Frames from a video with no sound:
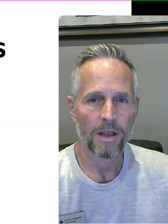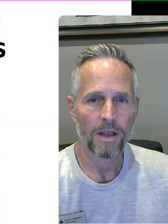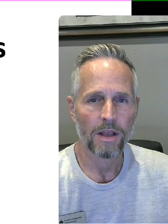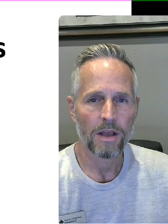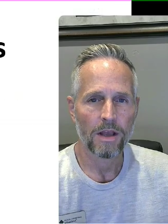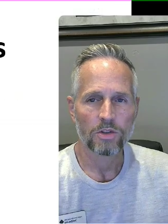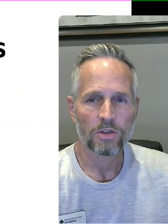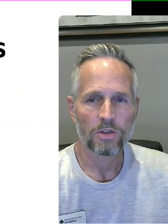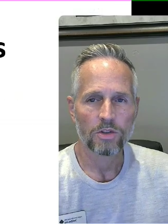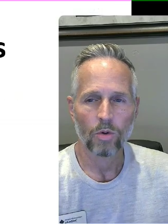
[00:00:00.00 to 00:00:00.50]

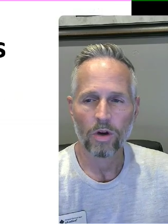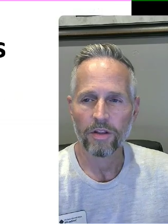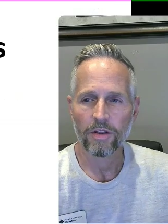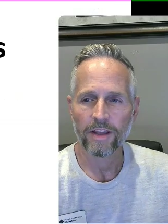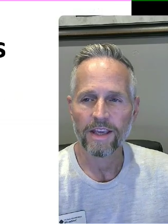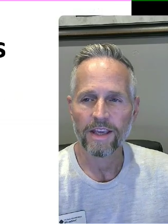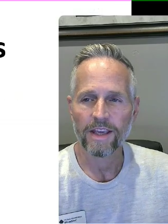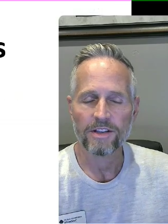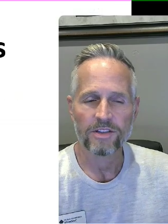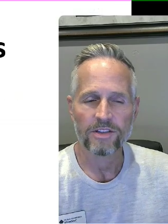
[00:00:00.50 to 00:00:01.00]
So what are the
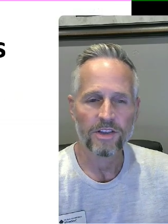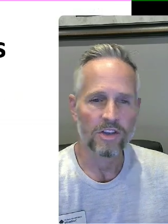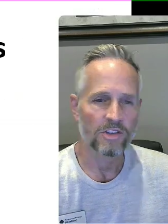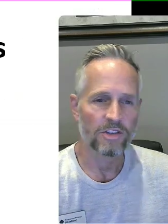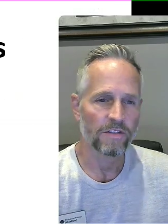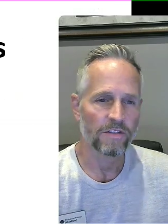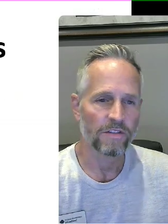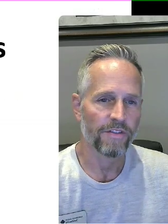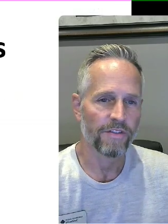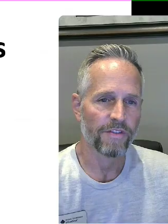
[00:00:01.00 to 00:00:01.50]
key
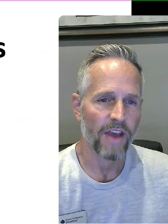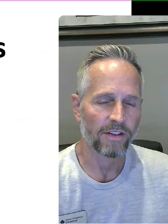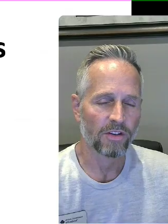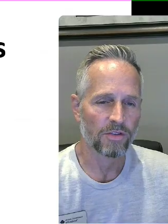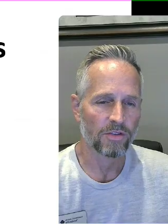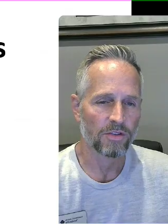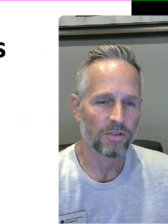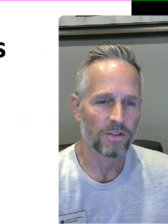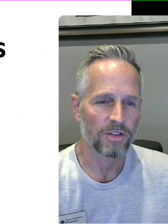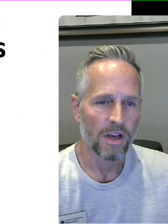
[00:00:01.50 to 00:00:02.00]
decision
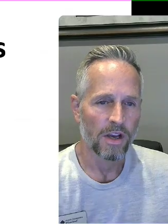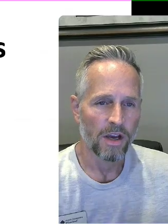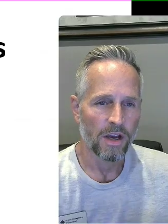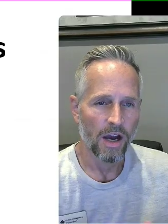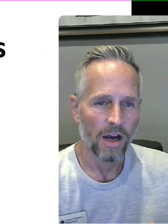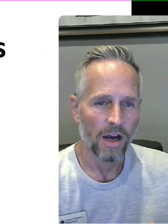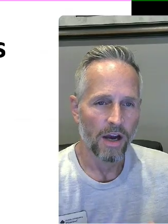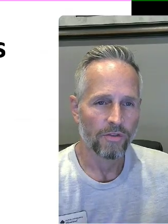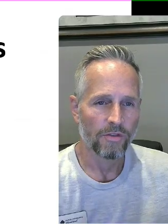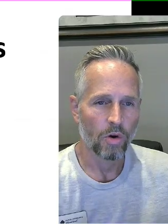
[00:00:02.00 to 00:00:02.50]
factors?
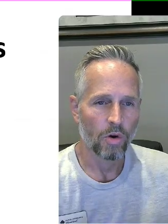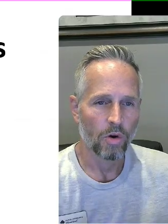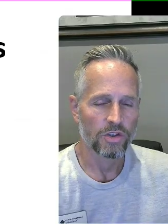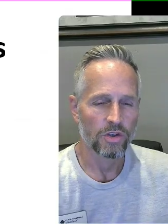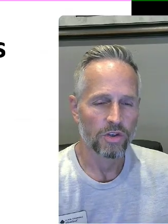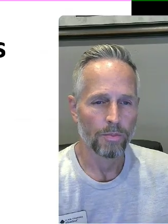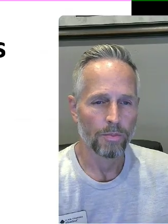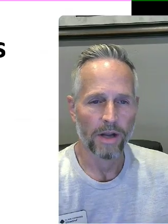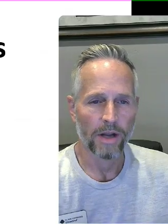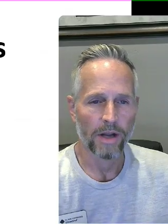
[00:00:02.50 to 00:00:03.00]
Of course,
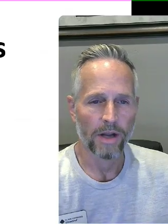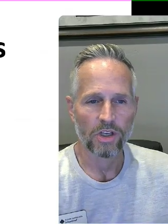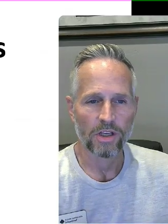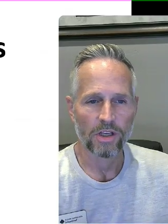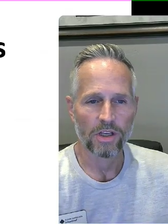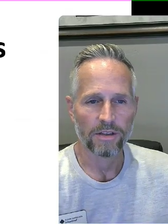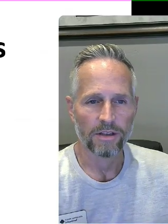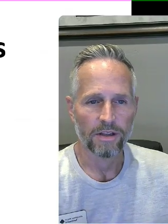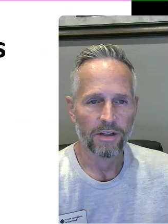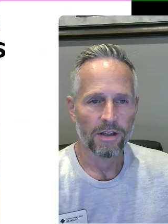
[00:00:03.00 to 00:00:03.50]
your
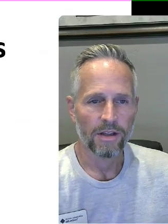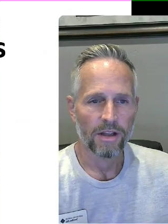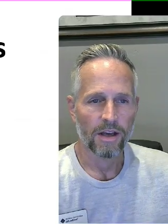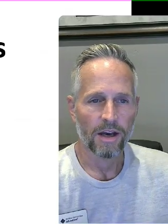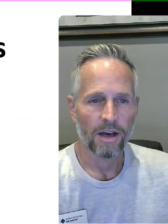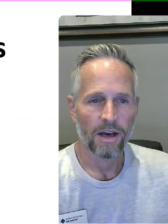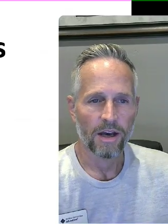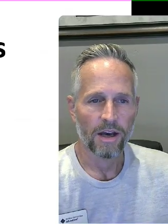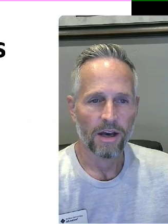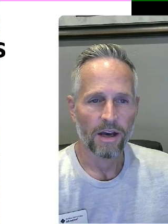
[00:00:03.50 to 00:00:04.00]
budget,
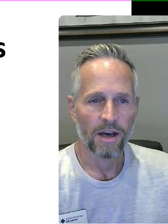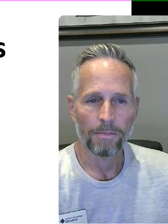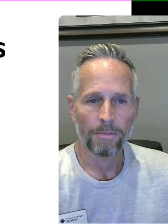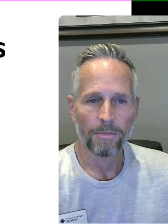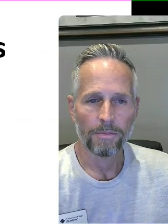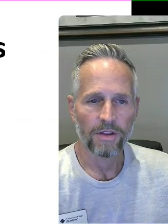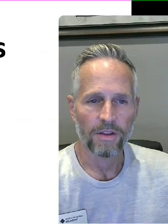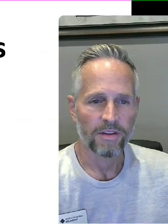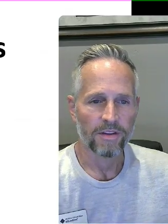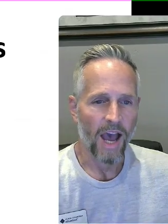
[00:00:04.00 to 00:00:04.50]

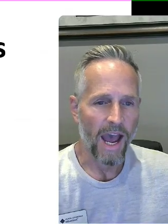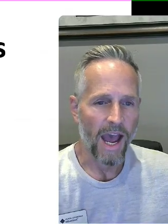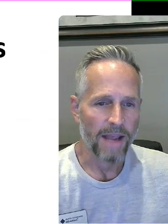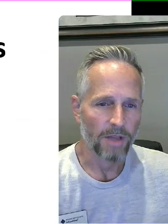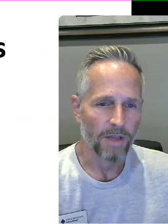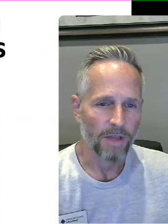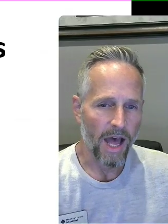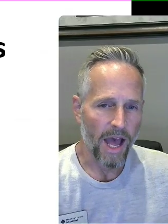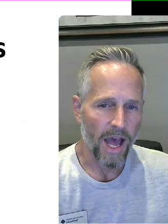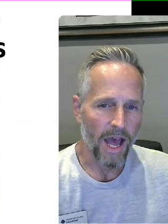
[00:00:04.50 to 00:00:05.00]
the
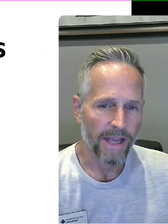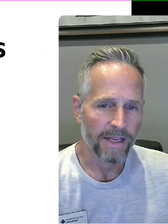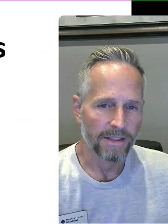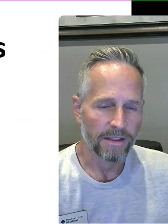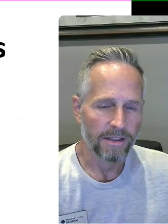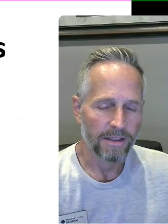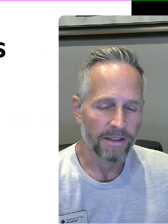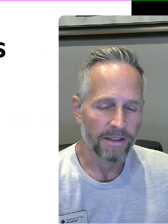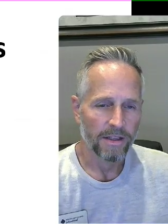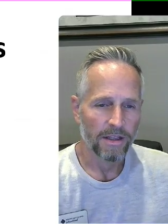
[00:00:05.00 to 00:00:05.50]

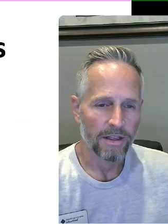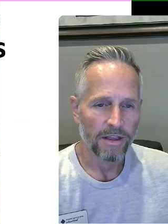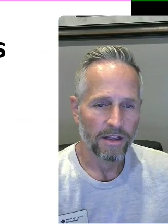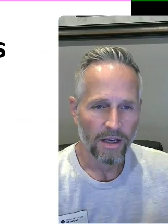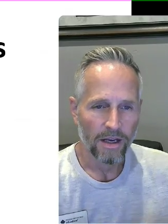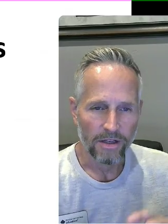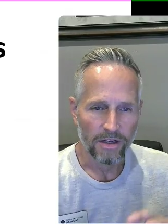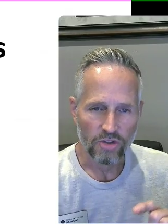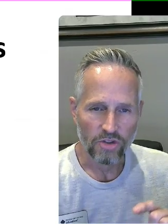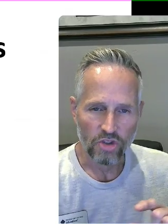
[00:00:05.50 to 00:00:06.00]
timeline,
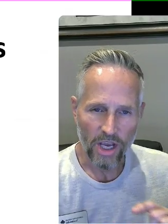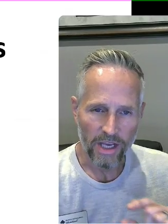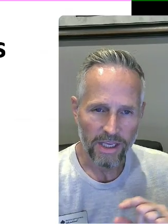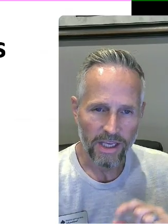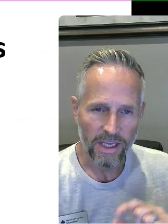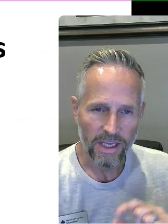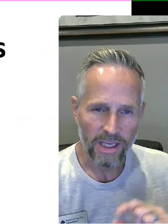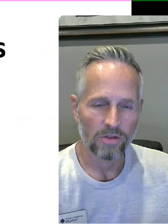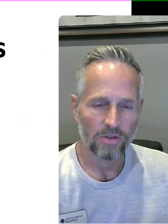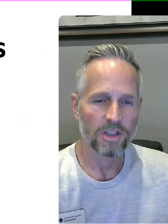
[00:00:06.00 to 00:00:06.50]

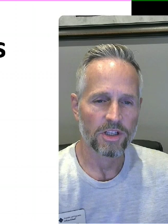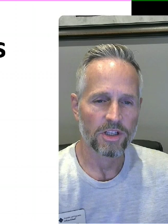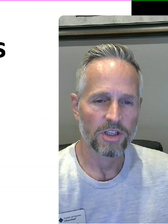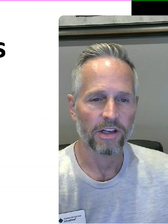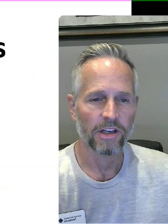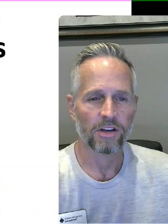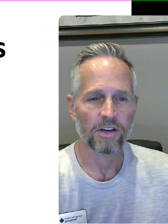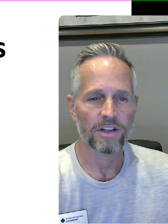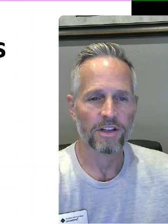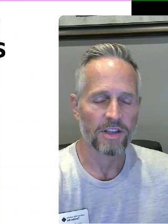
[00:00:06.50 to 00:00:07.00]
checking those
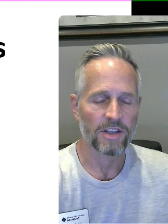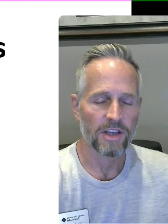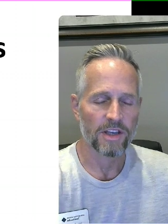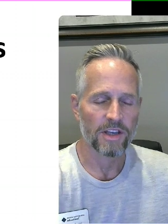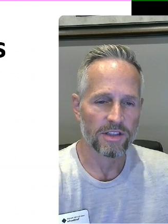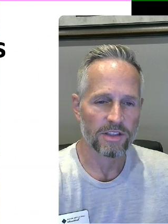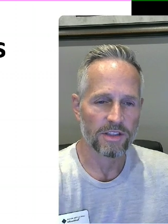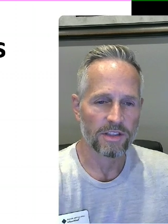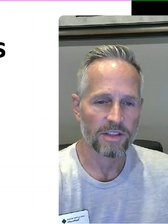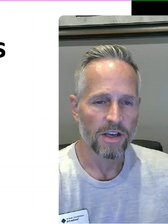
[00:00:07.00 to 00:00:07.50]

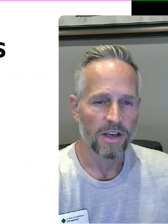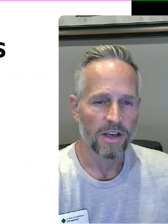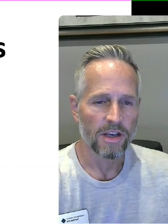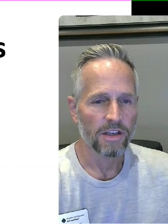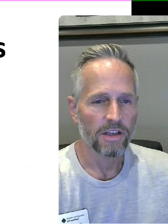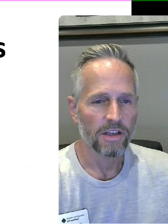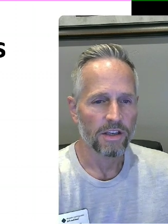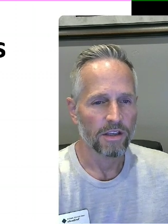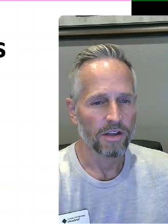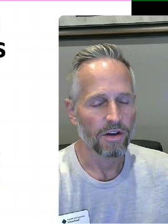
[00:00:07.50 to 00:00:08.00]
clearances.
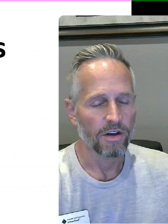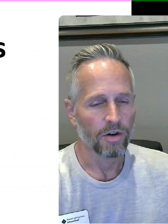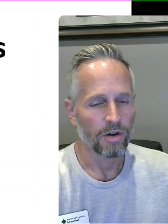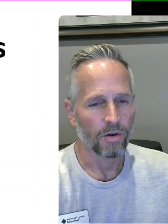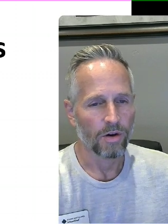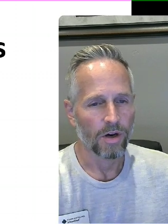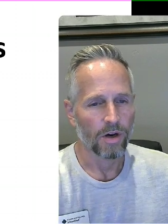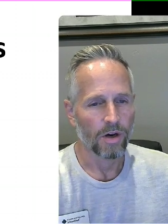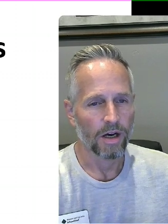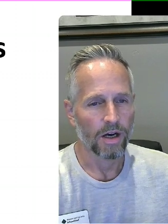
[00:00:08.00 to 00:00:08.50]

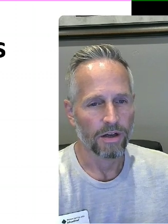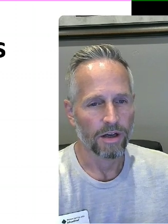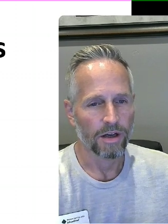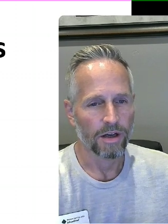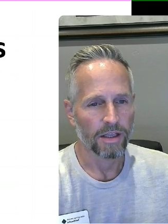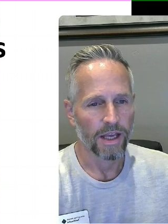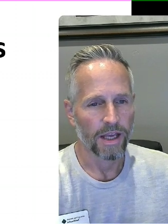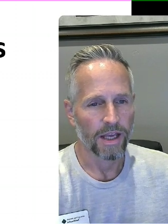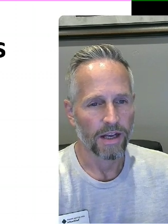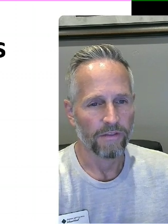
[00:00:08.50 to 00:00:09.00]

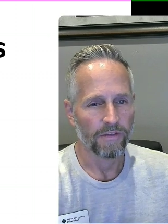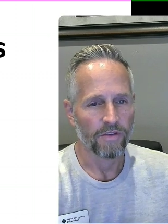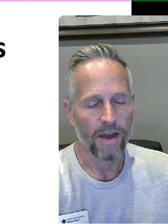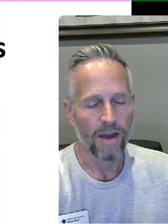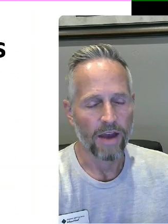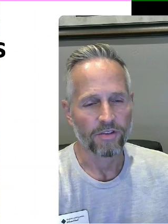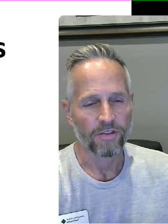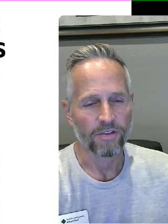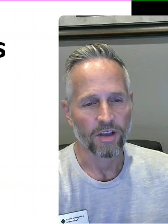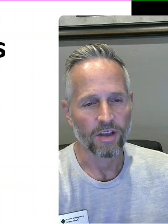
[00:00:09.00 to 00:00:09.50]
Again, if you
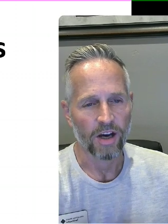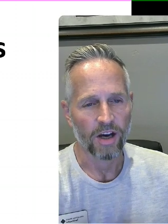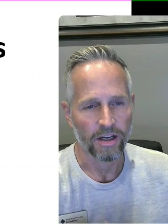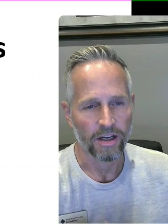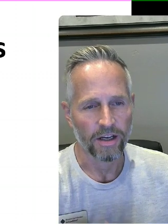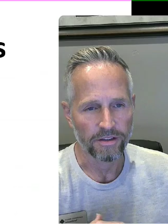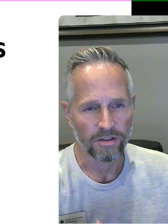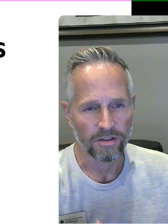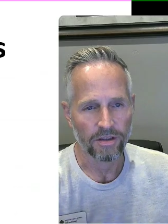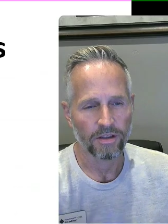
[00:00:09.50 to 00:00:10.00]
have to
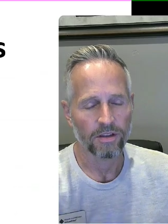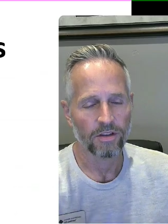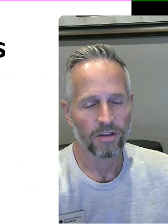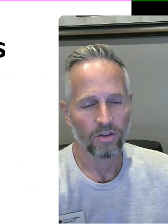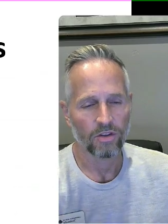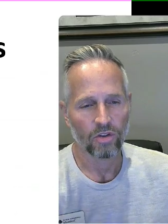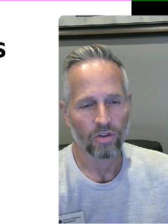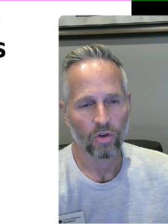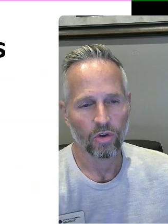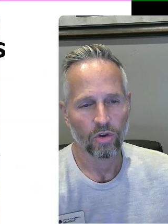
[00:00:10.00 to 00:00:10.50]
cut
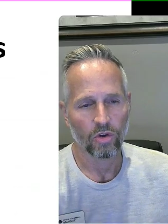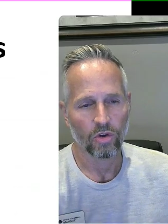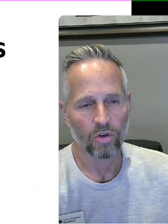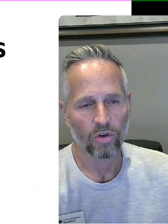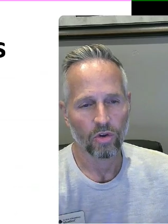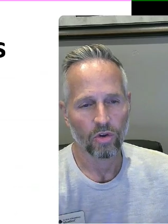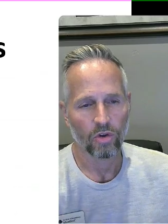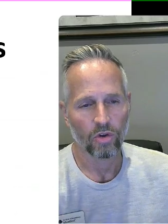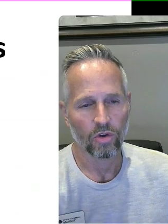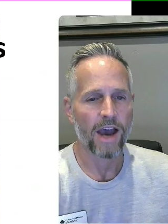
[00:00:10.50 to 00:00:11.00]

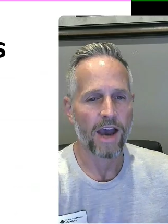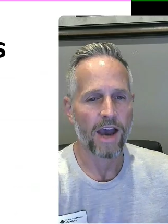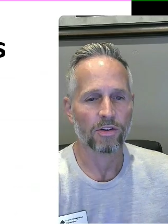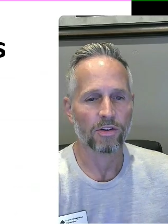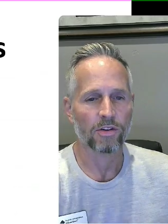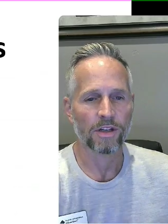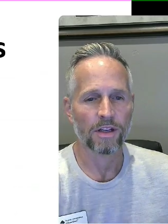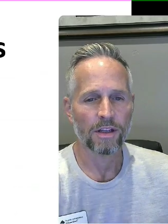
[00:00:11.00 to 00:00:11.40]
doors down,